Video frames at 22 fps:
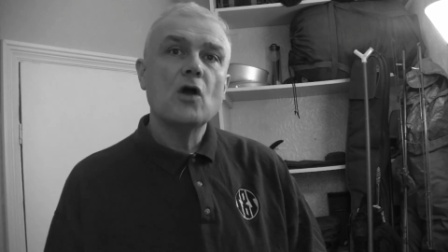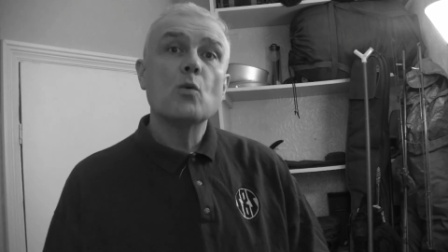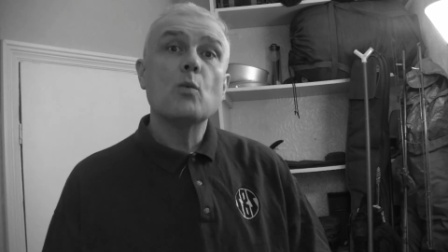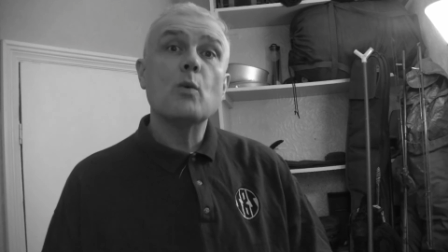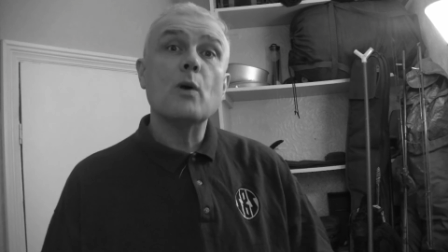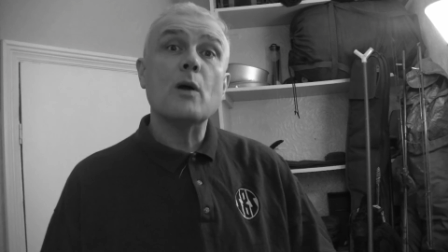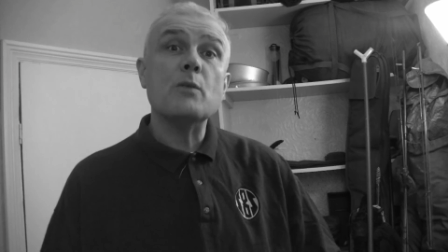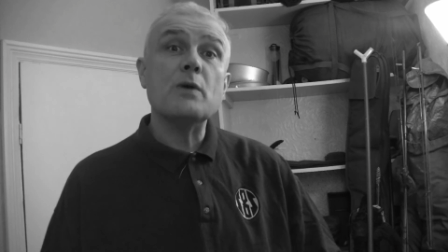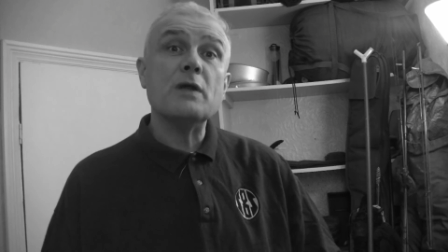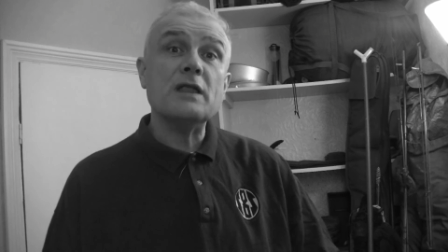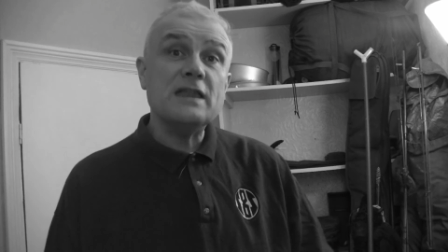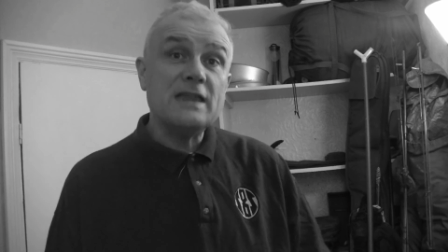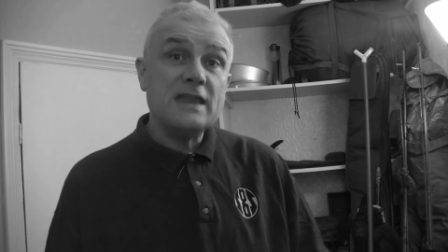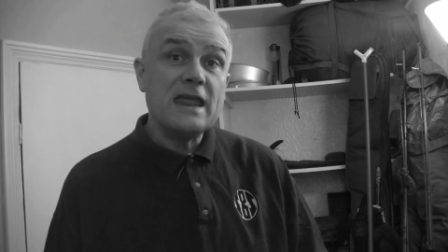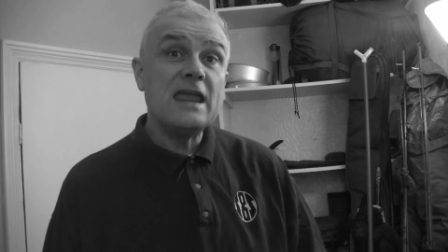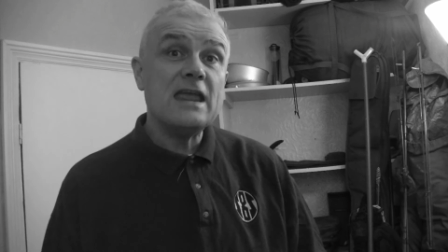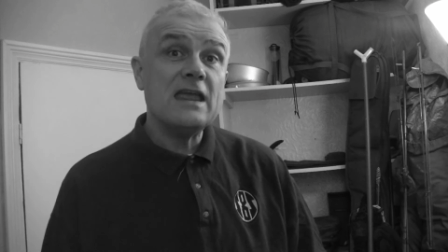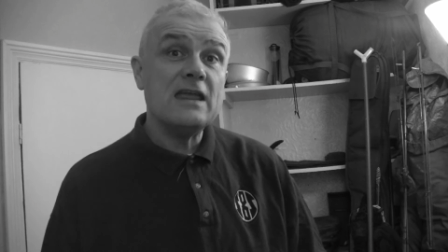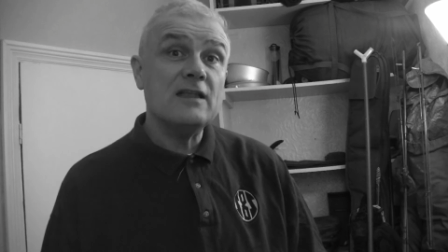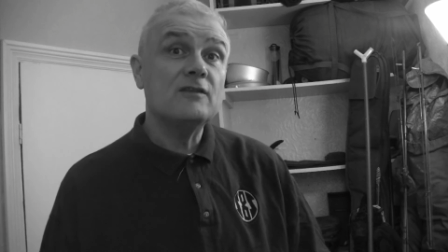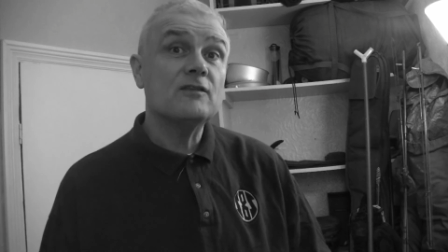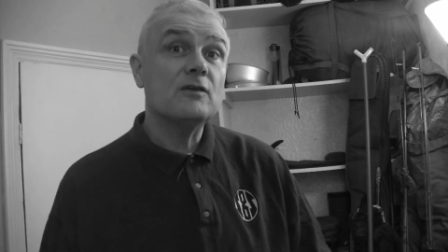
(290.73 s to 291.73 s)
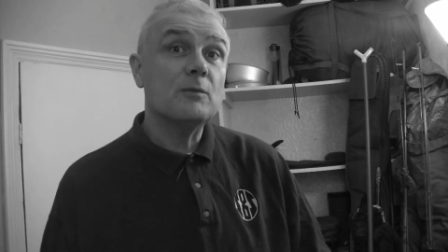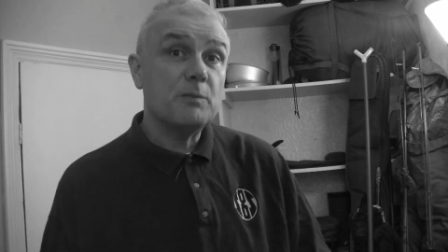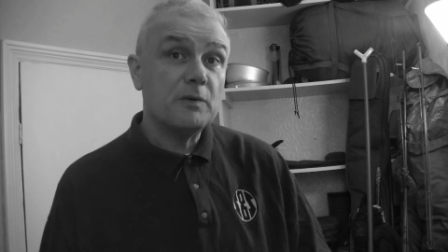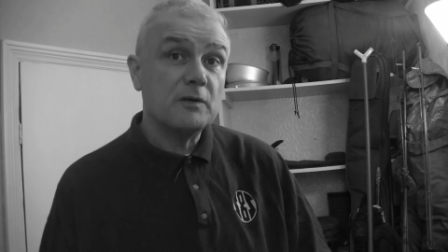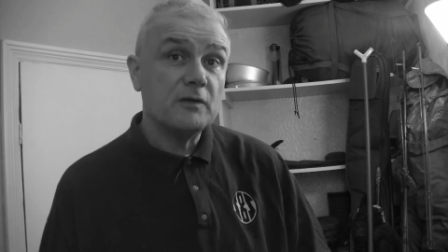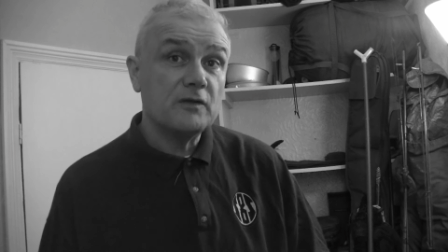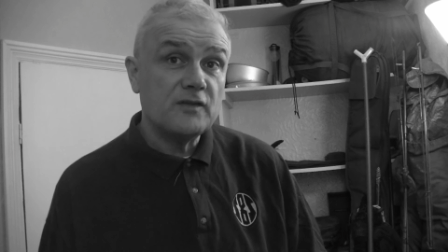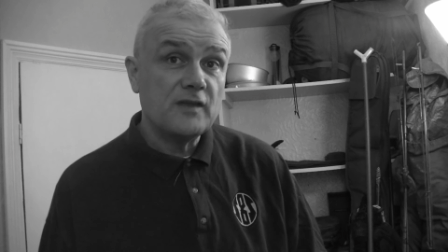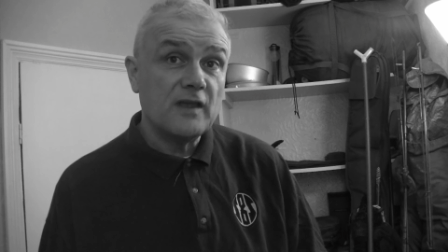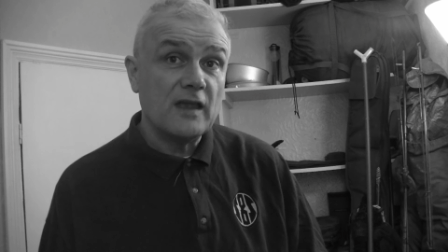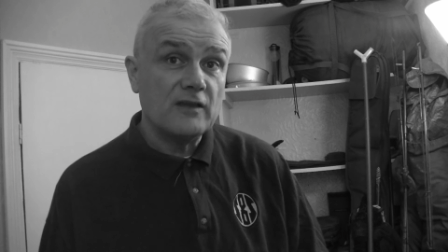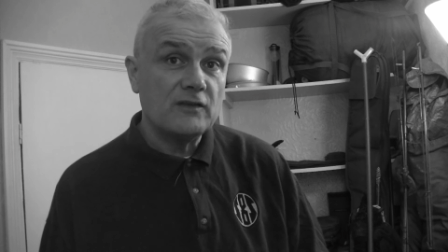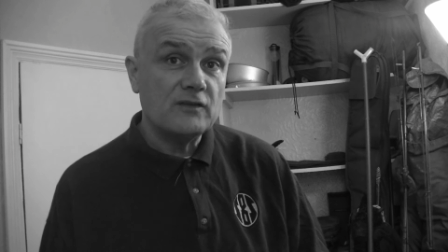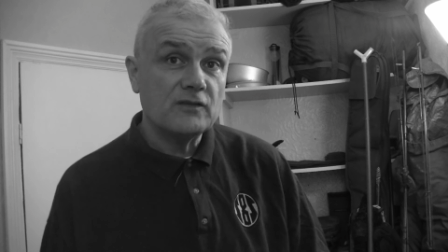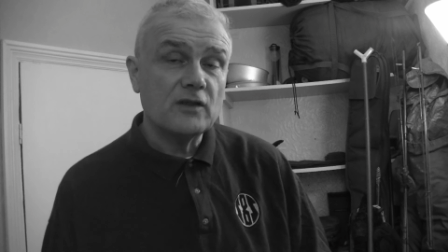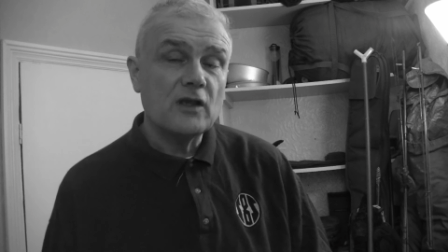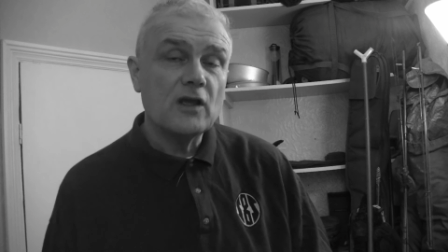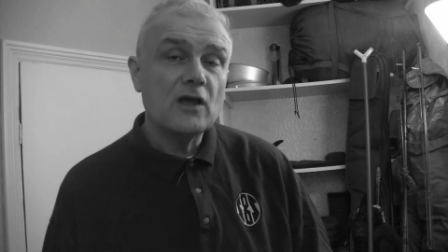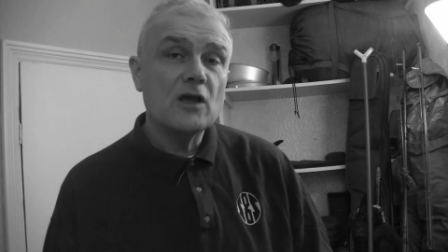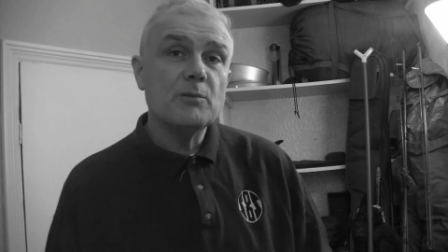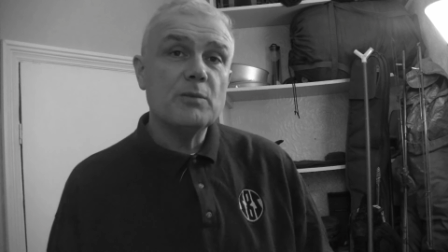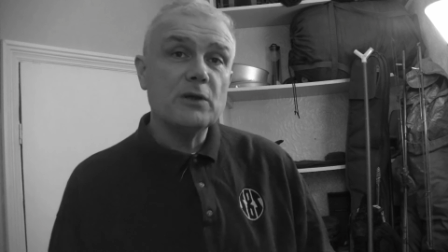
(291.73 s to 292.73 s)
when we need to
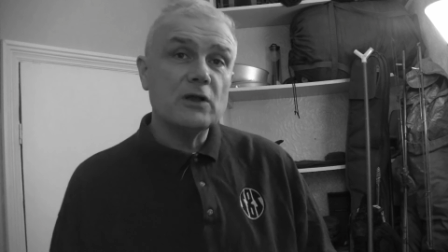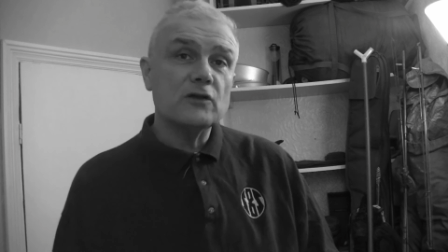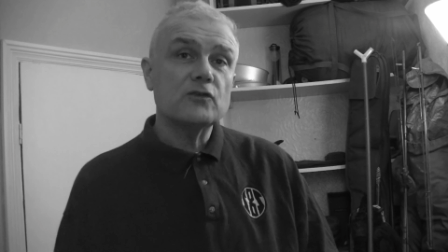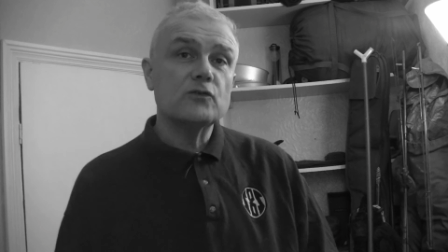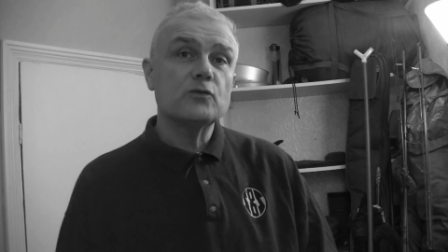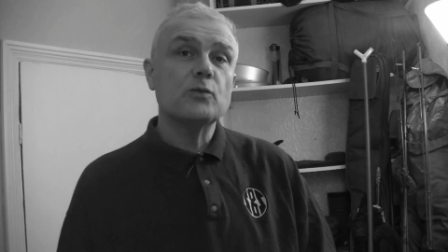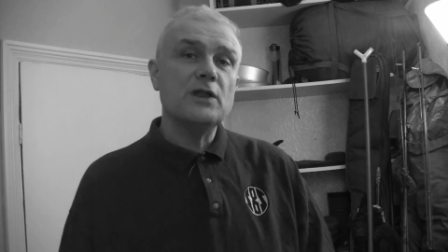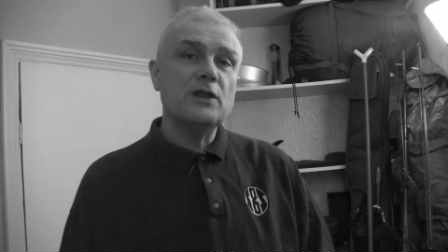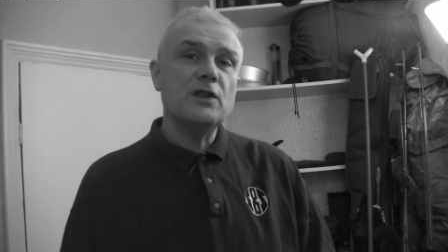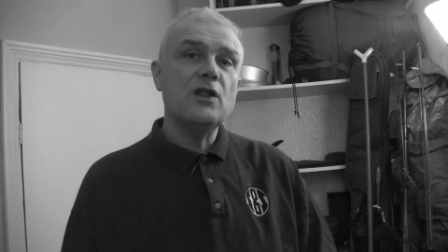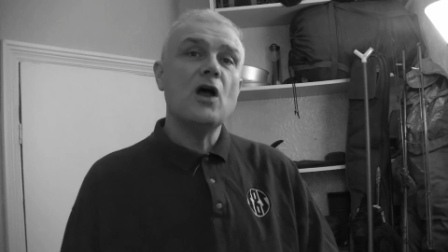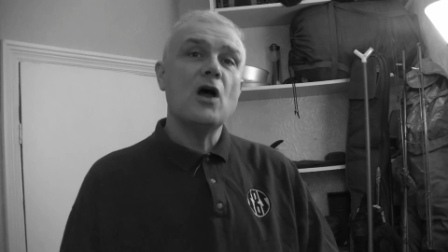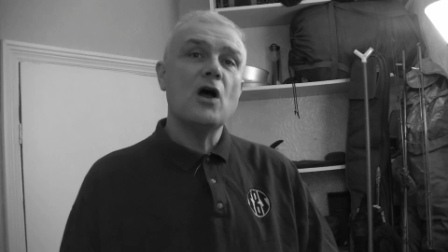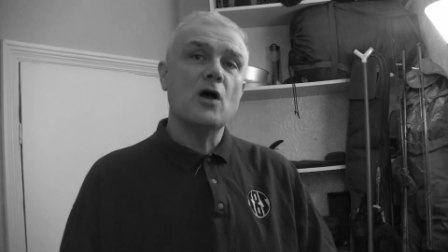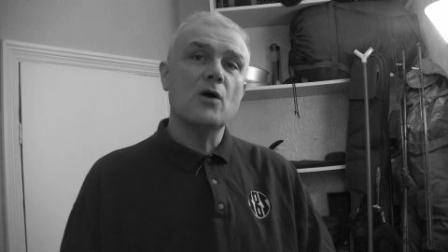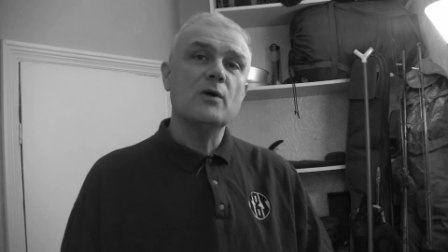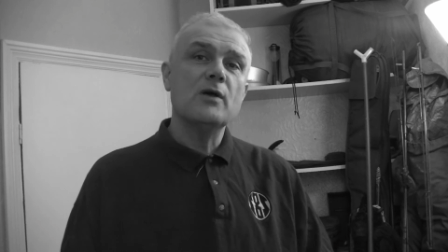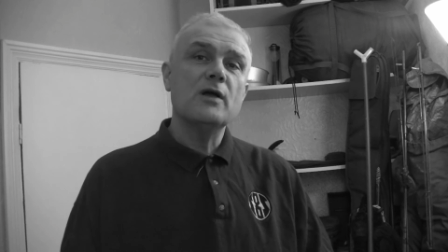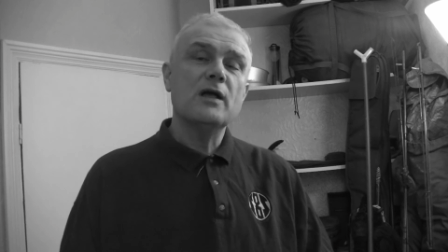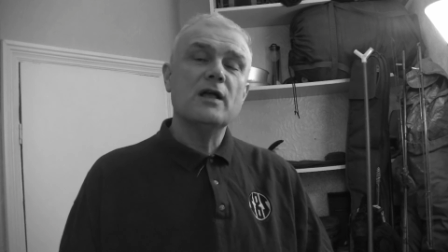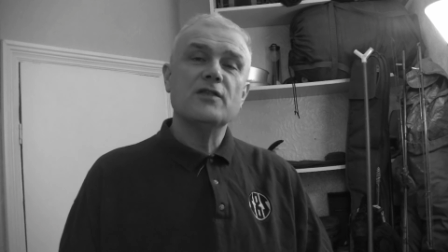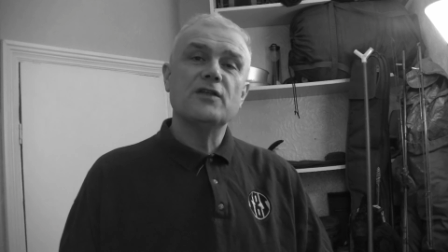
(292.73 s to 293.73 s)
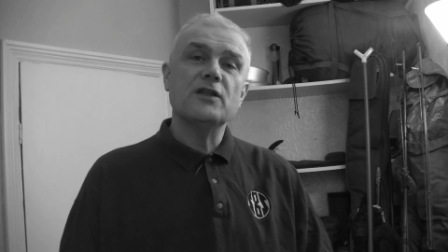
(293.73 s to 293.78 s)
persist because we know